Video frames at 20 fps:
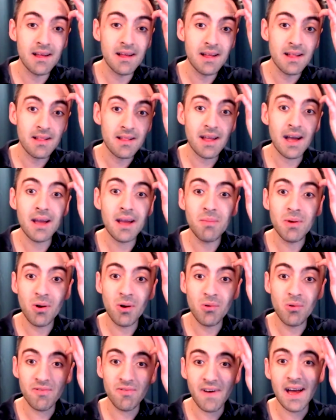Time
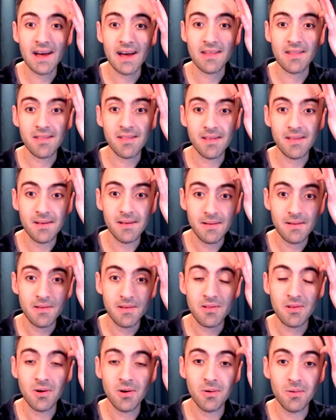goes fast,
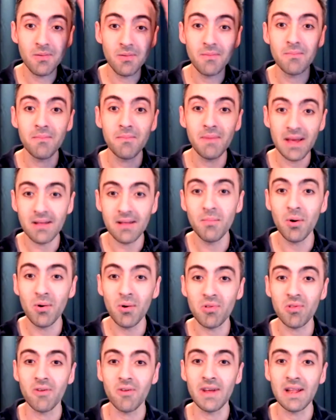so make the
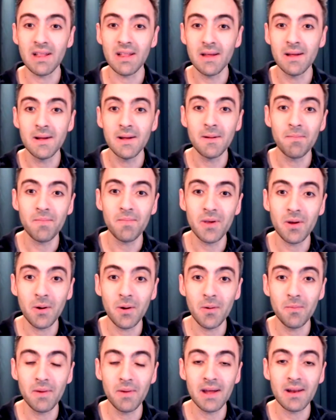most of it,
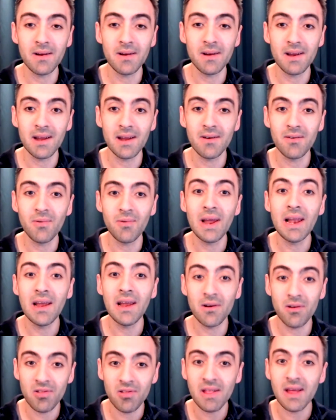and really
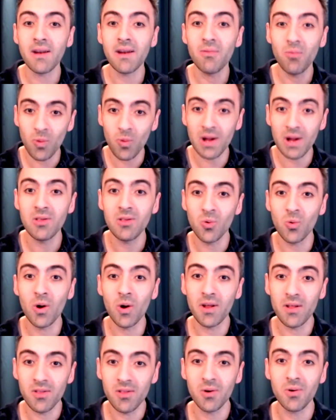understand what you want
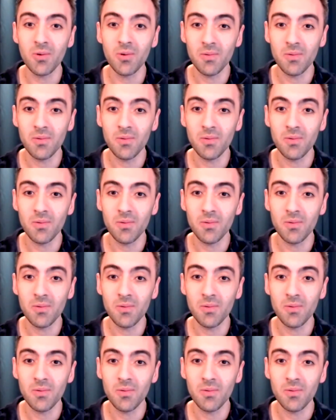to do,